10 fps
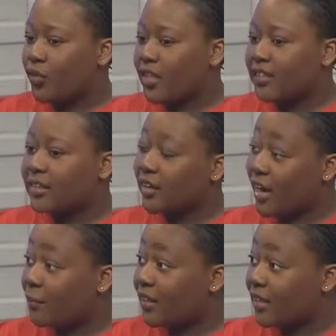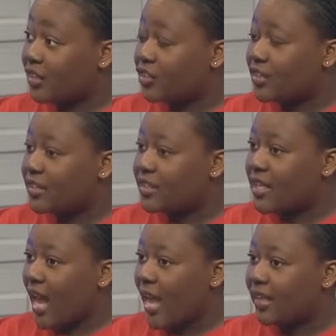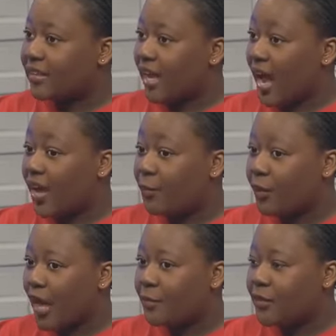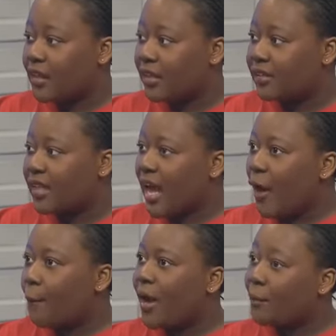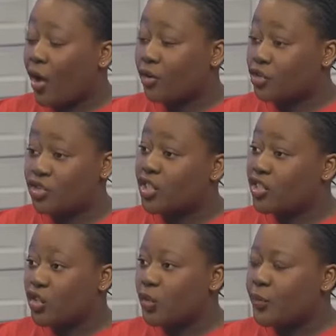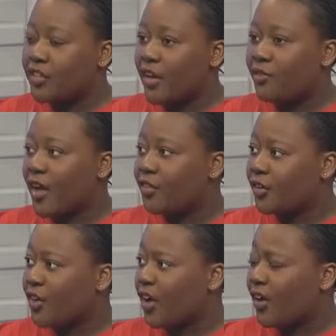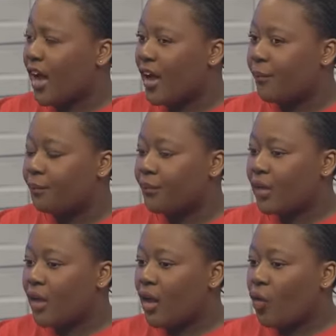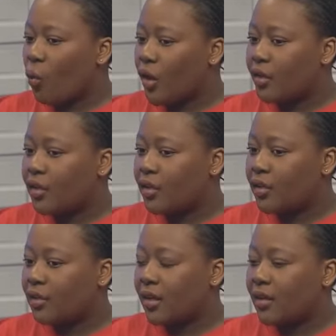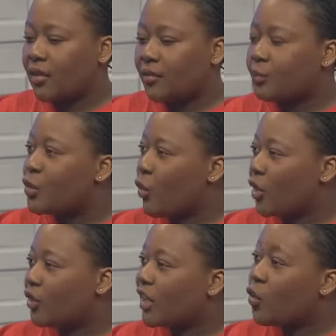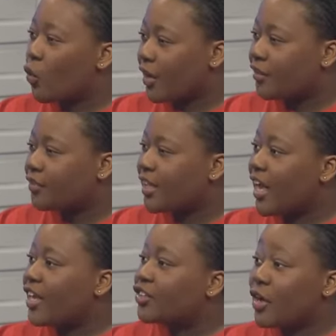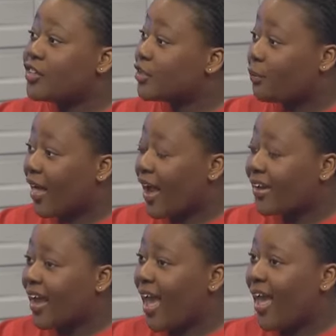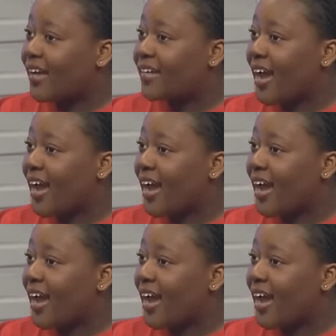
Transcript: they sent out applications, and I applied because my motto is just do it because I'd rather not um, wonder like be wondering like what ifs. Yeah. So I just applied, and